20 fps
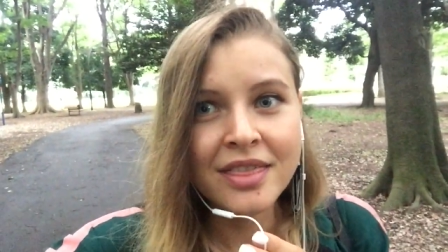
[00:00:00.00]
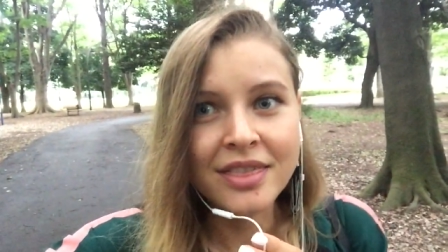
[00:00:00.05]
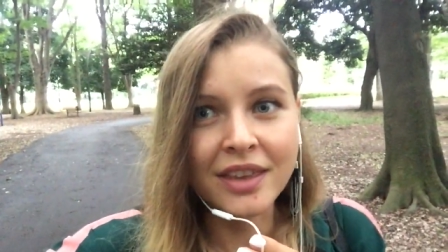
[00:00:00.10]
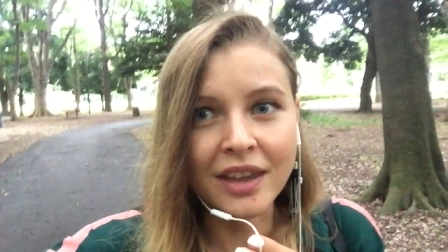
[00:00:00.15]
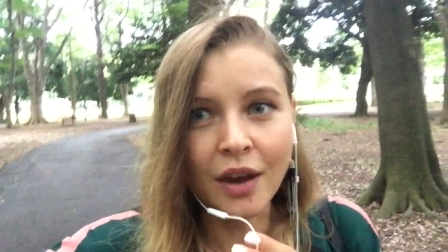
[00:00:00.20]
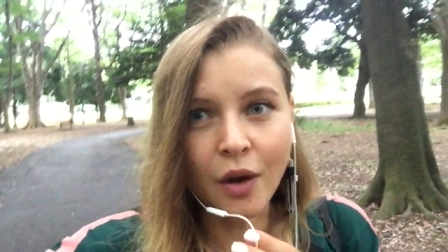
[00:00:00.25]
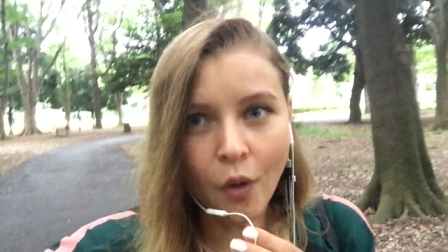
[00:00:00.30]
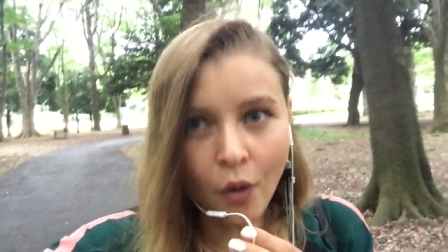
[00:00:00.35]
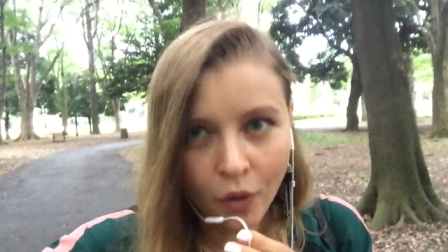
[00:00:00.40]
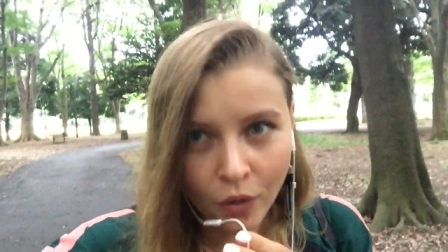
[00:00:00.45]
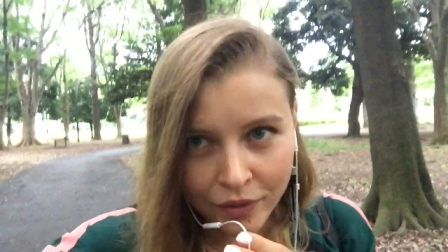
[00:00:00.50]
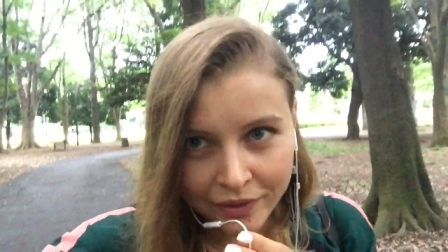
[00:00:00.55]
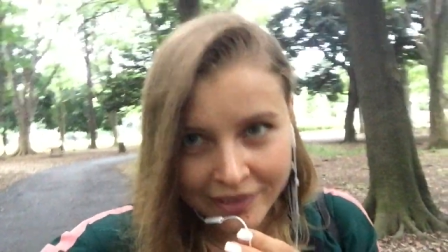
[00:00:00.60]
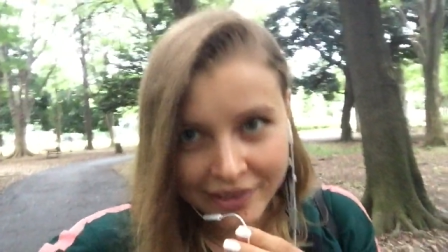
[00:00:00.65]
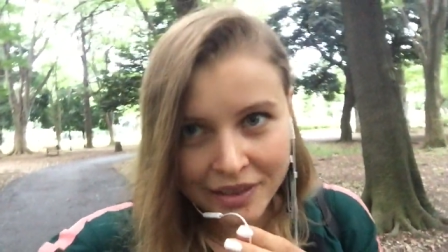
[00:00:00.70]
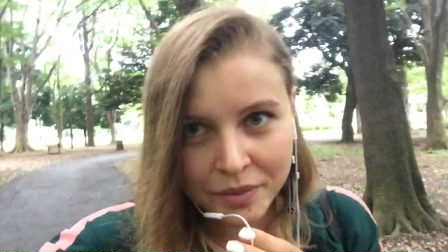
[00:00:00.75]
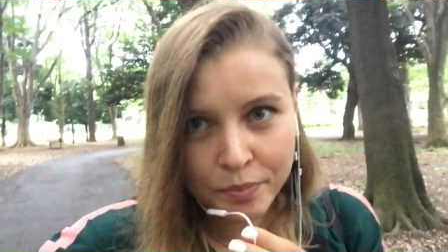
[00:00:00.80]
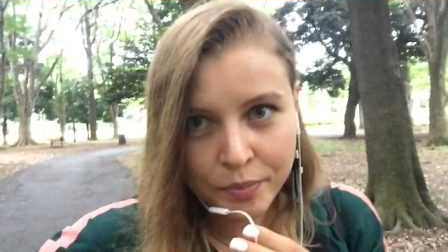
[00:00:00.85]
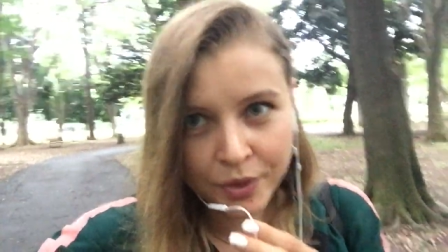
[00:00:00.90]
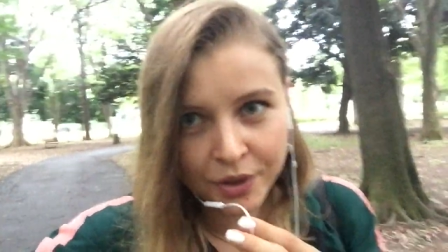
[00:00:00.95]
The
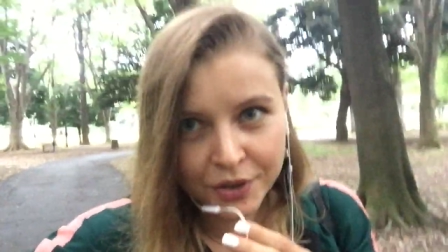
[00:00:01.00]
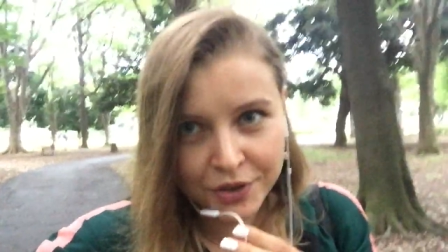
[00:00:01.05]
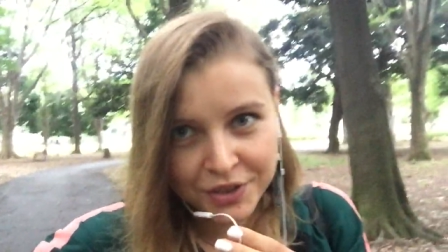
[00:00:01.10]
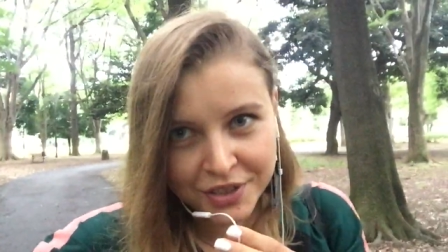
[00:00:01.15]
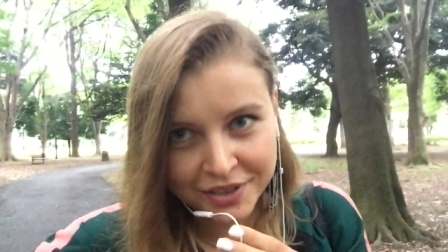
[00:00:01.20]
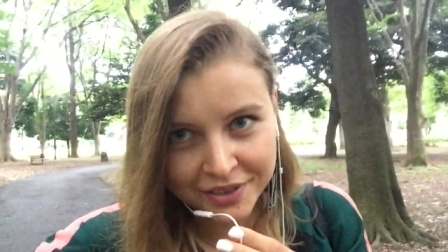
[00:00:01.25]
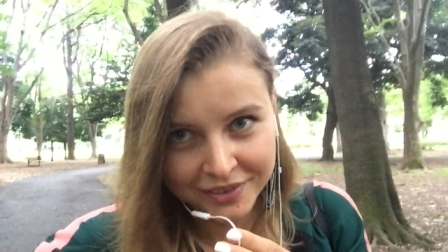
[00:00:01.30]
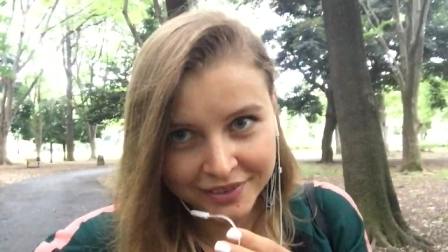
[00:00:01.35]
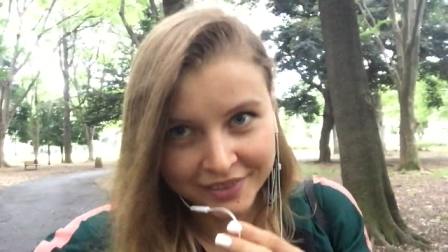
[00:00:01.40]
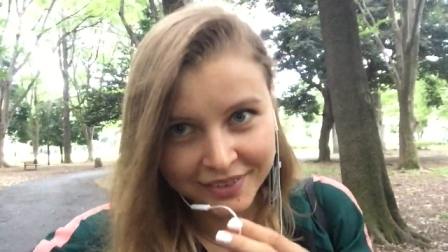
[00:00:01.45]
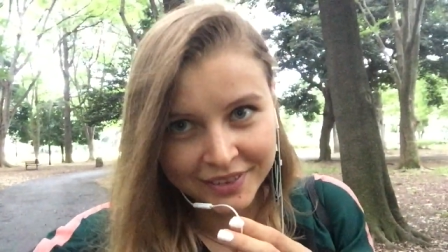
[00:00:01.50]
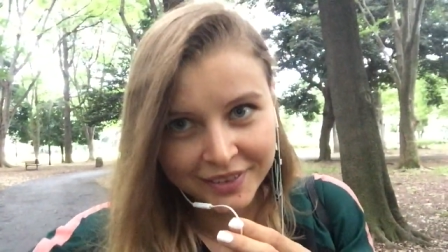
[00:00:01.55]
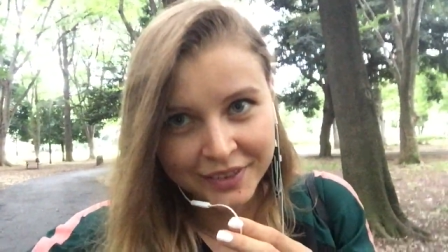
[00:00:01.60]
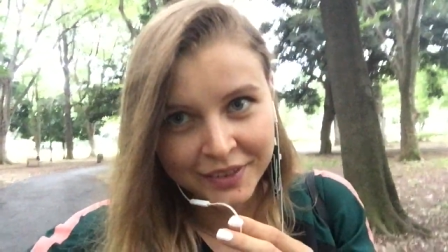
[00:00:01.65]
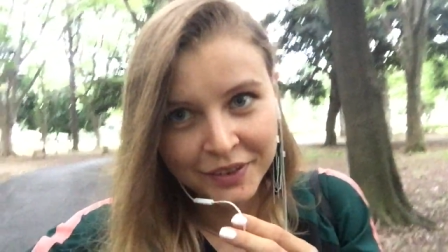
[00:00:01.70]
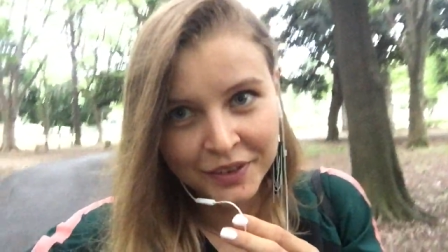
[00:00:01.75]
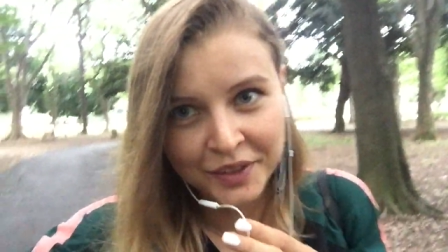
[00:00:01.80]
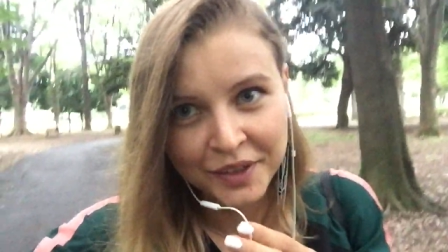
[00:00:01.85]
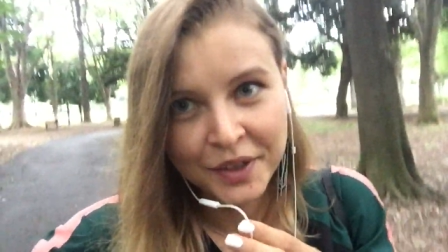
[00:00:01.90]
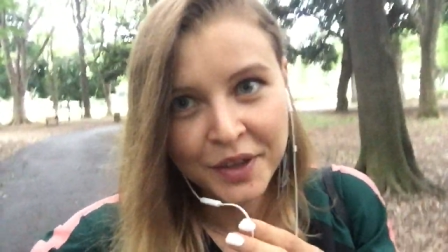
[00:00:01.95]
only person
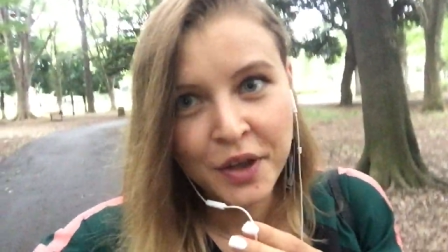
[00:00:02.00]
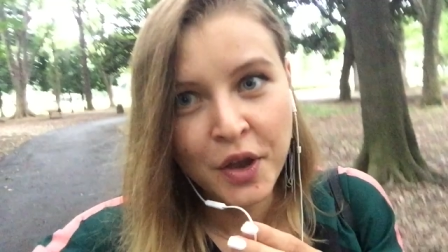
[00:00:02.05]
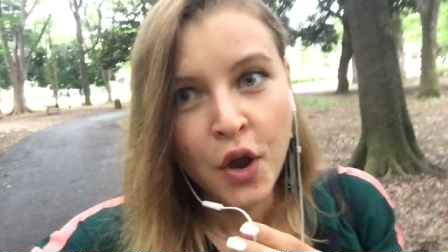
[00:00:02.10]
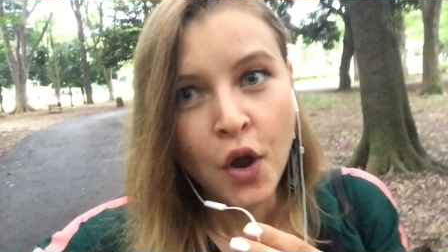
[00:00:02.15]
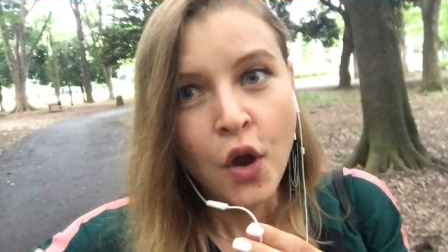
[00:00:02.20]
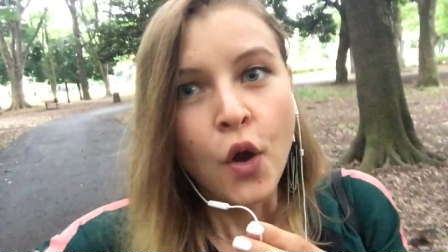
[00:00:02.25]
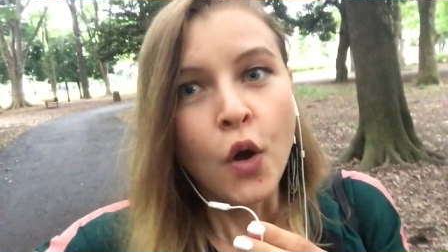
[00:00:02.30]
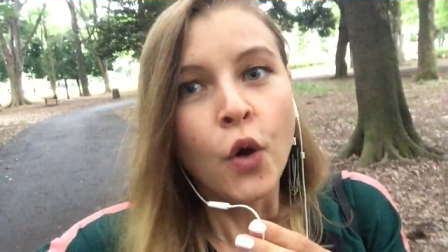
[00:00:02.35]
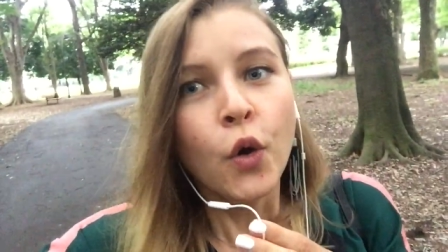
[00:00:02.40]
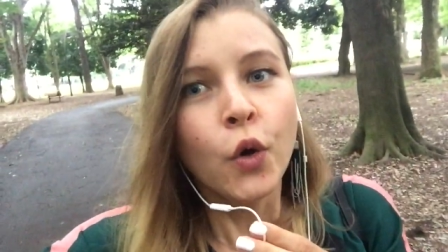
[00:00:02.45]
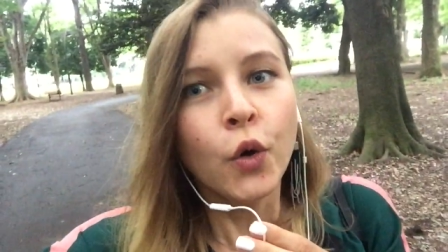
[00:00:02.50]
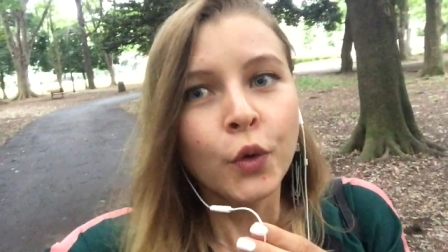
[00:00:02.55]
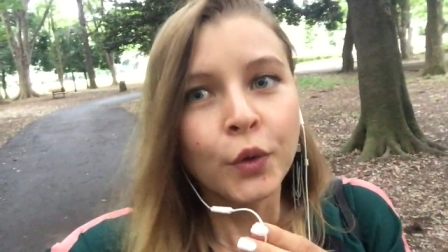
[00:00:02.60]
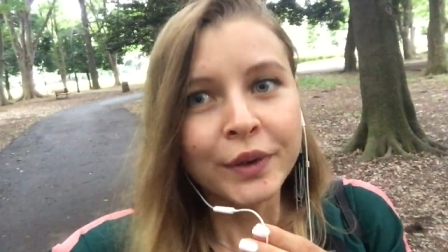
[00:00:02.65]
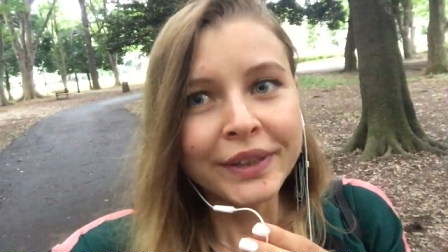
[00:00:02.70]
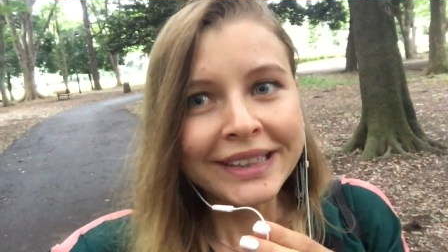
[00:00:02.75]
who